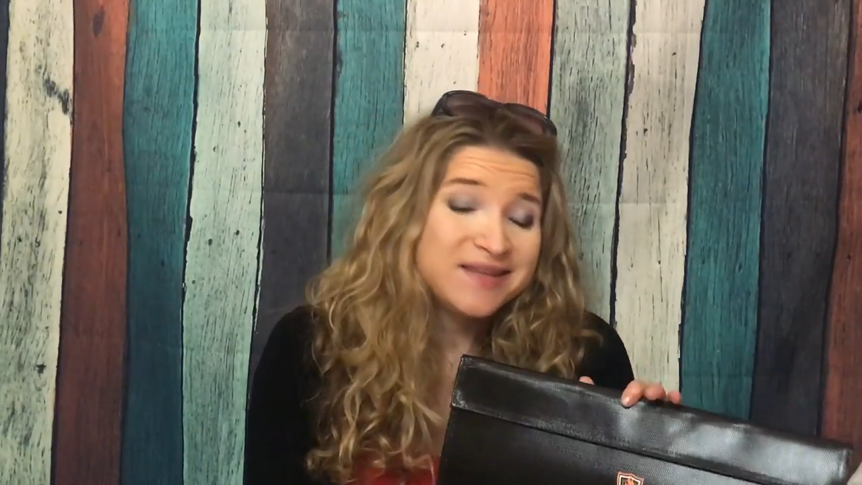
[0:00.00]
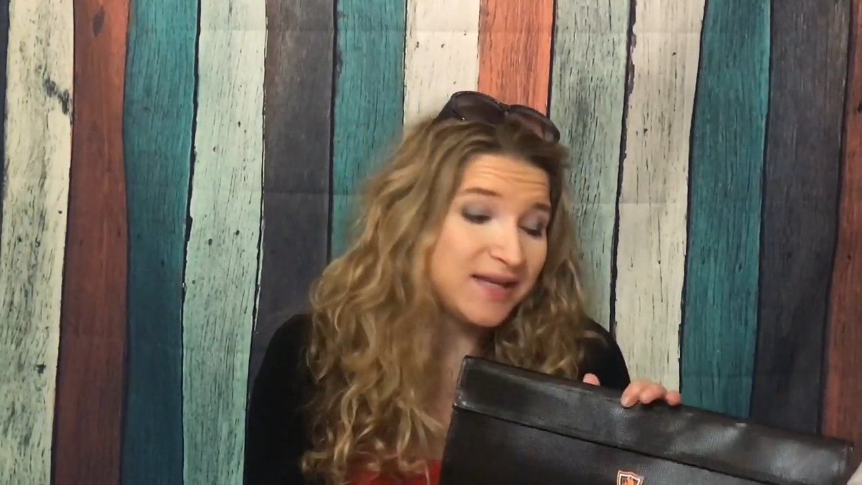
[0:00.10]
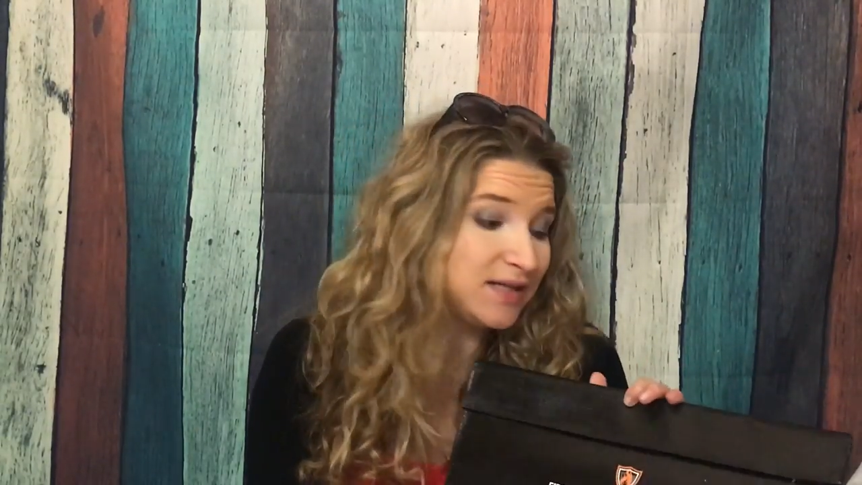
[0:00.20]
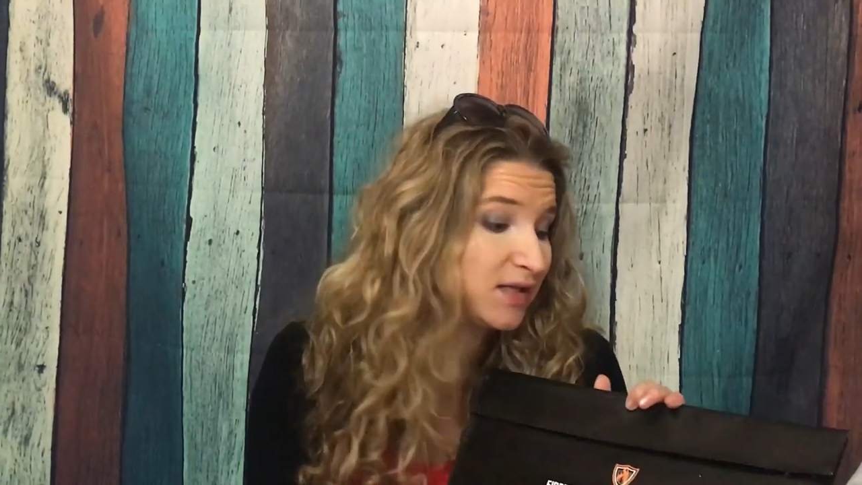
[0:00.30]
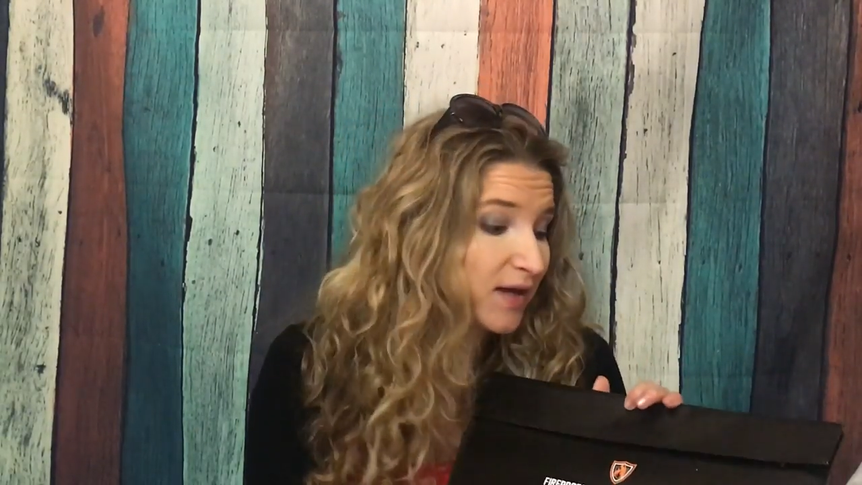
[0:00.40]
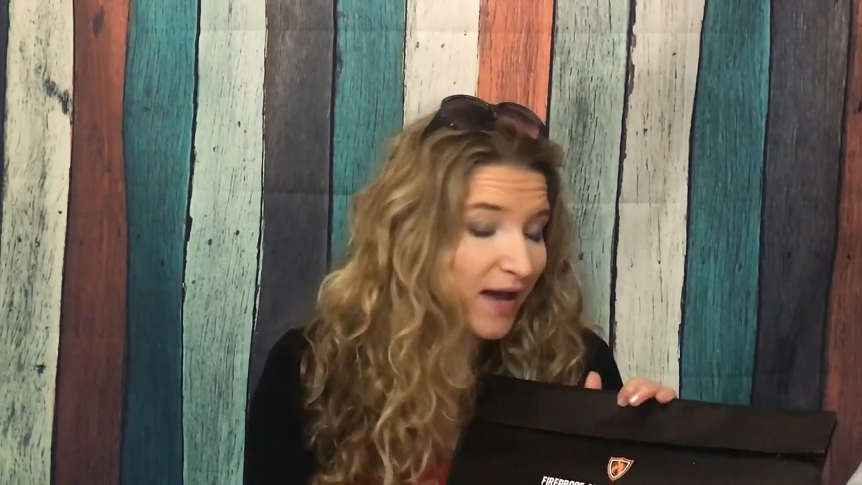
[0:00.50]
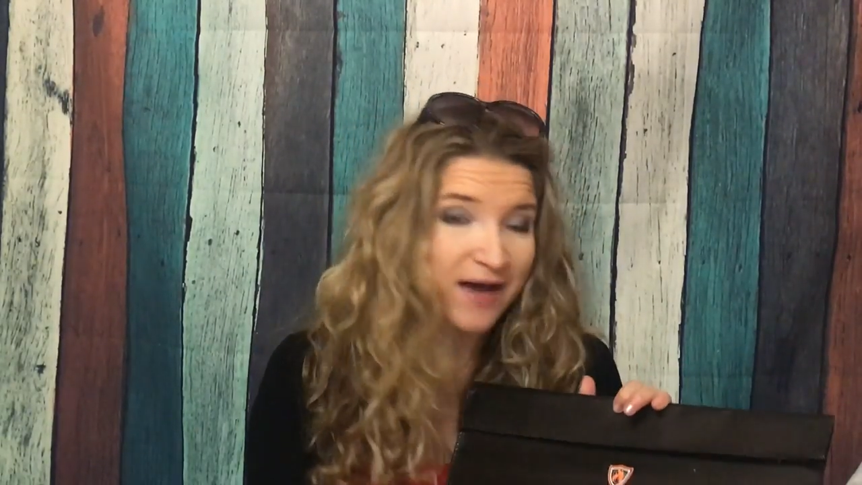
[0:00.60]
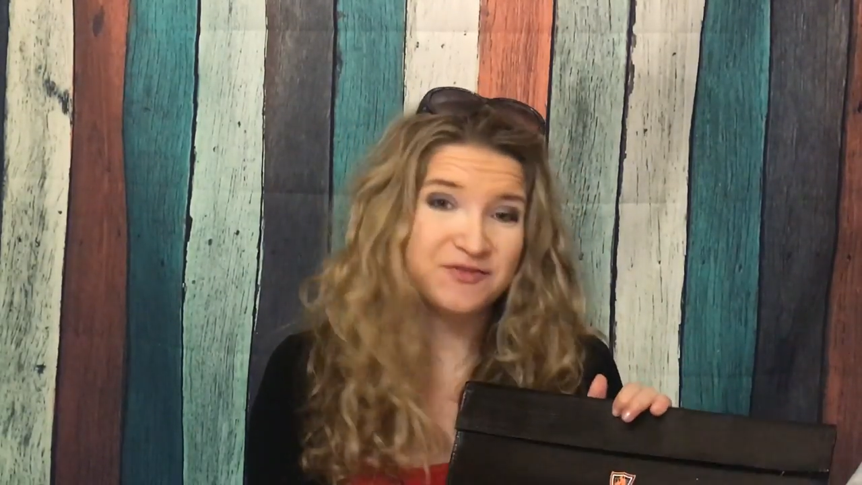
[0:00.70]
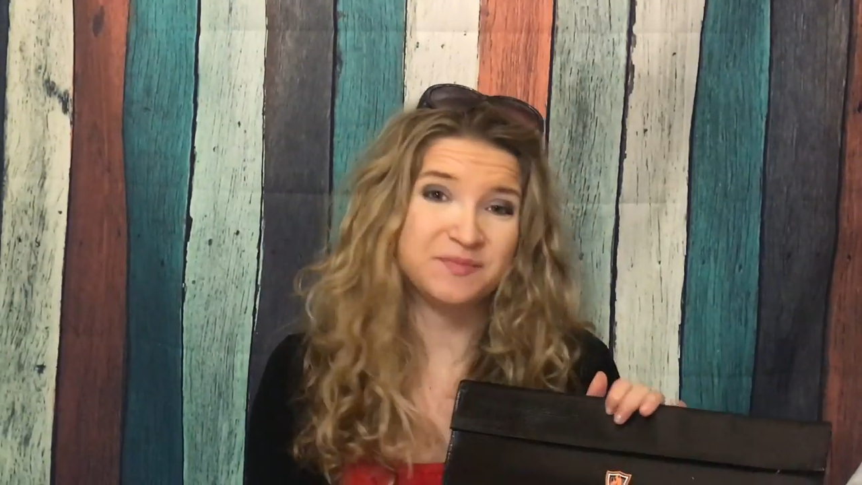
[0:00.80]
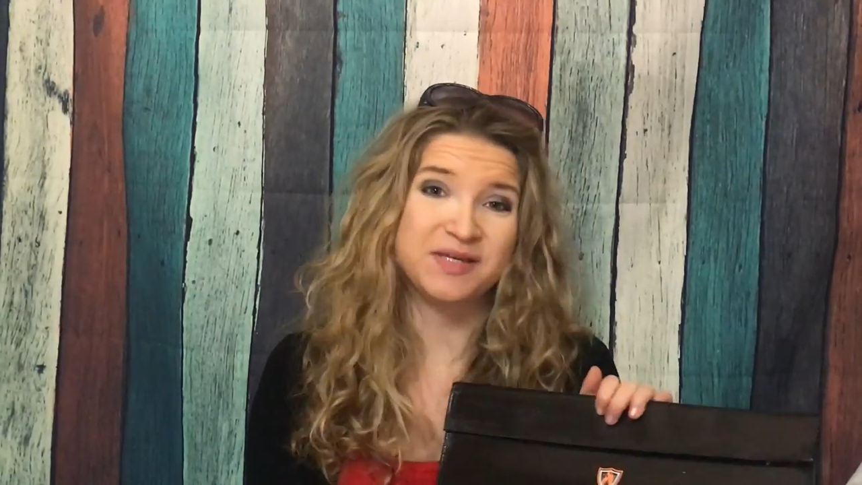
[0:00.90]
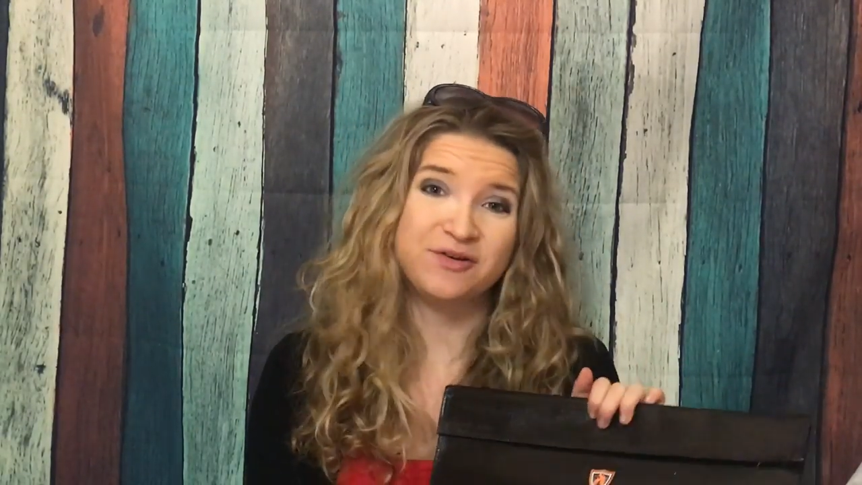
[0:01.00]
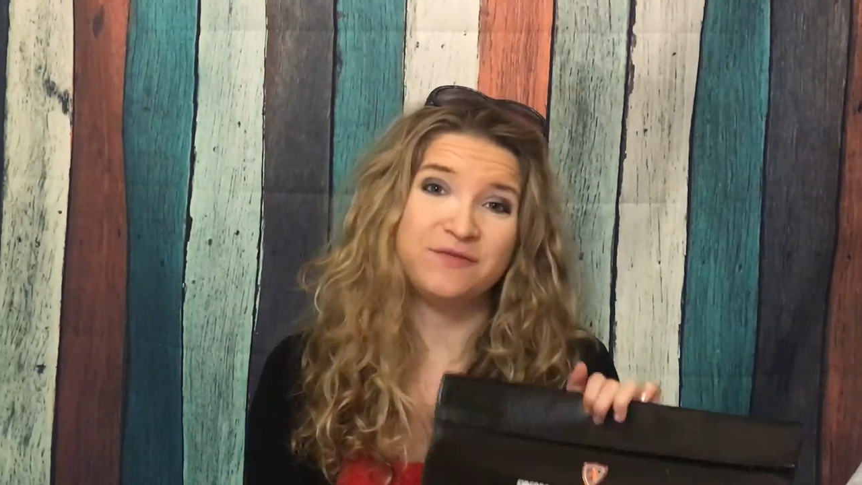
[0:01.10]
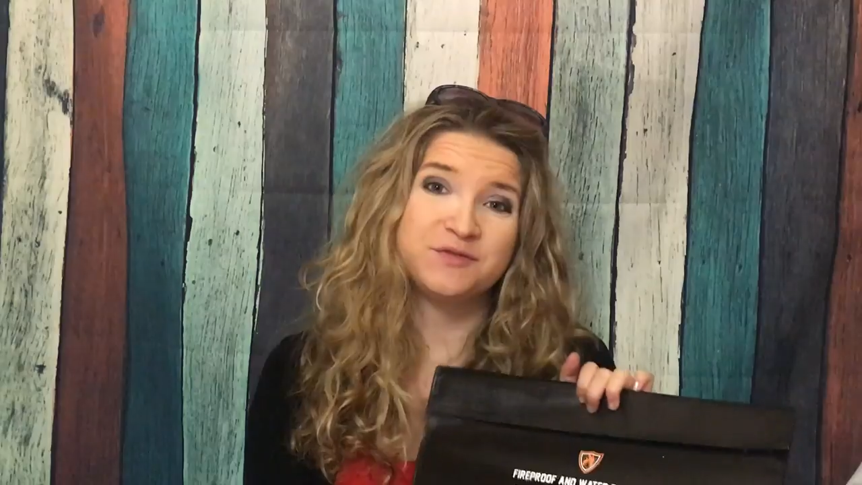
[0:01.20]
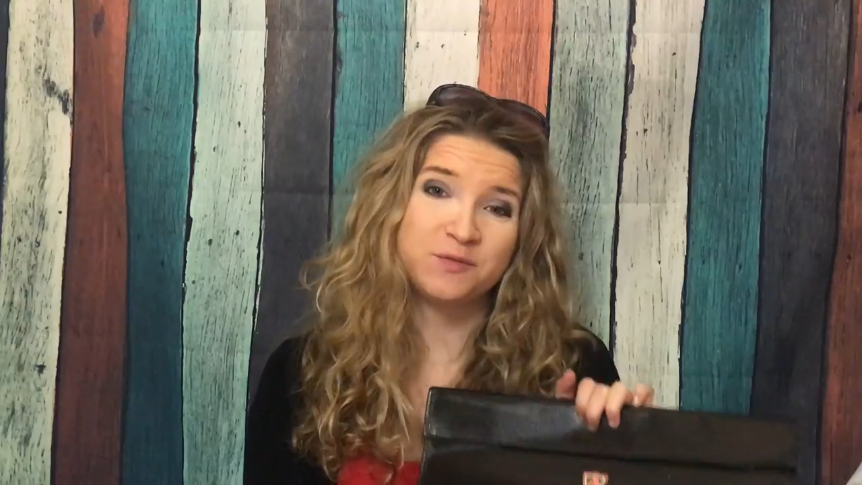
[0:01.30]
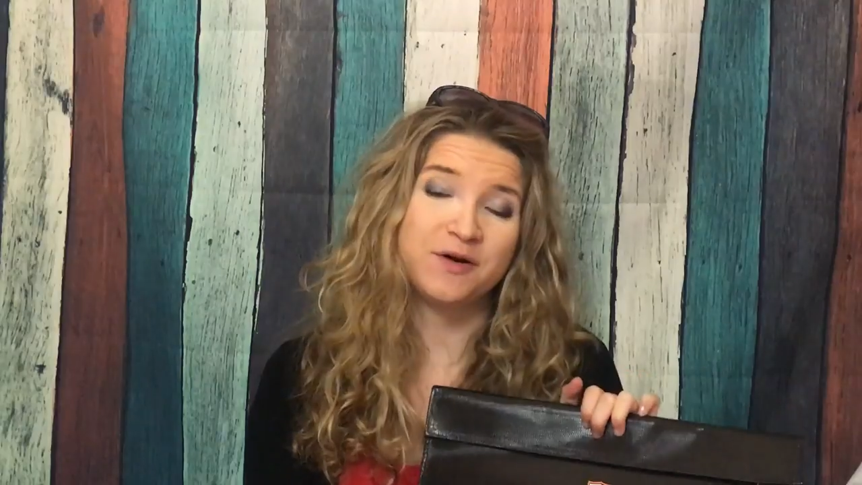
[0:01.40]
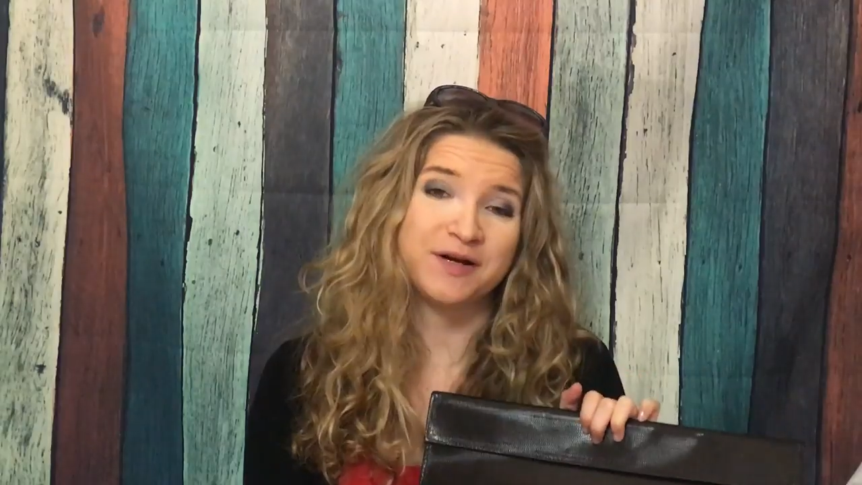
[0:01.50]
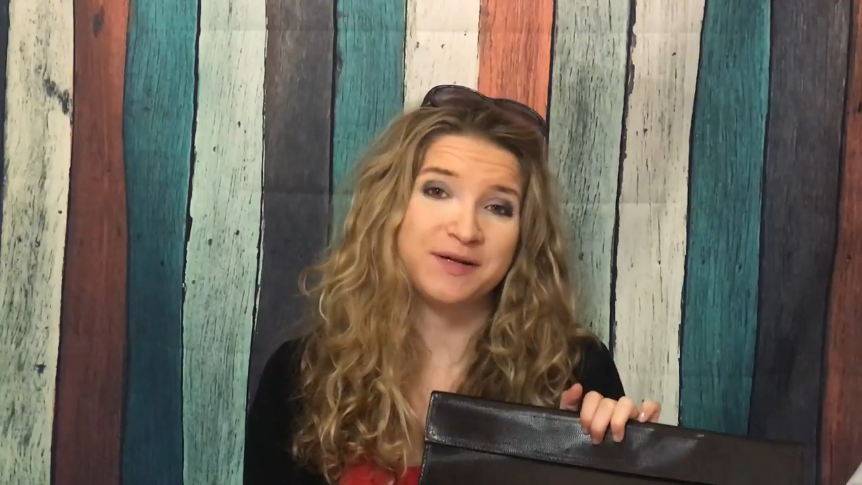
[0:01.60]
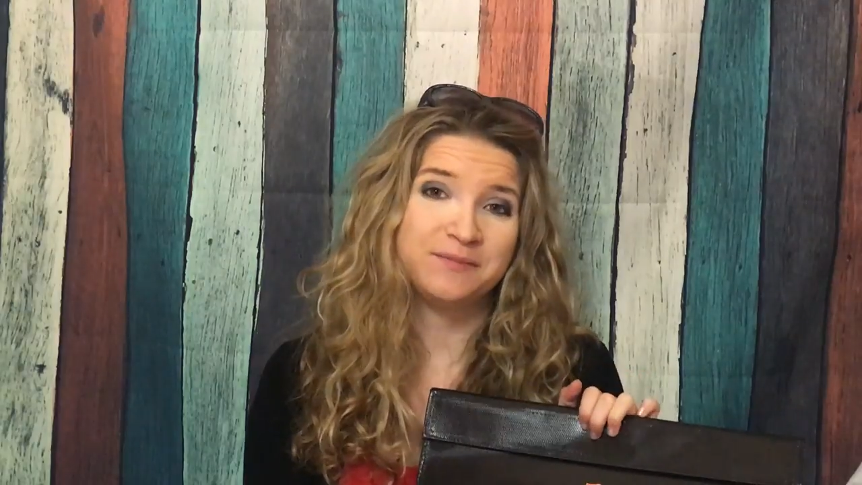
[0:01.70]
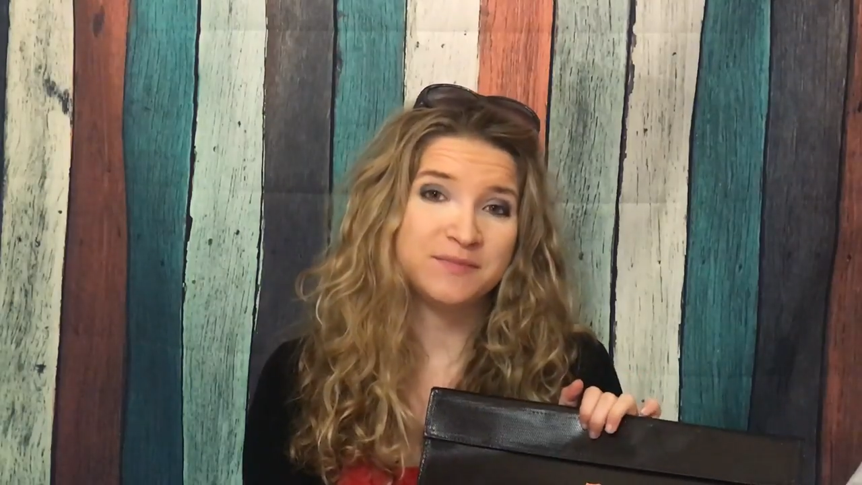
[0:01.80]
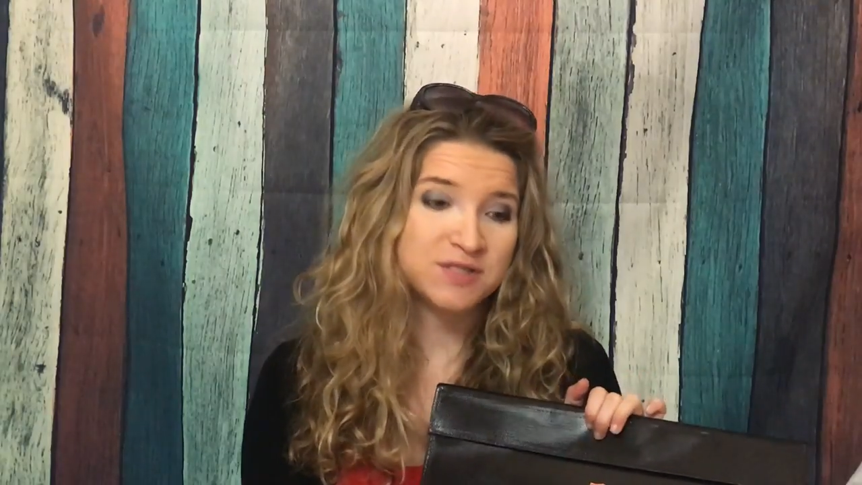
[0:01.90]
then you have them and you don't have to worry.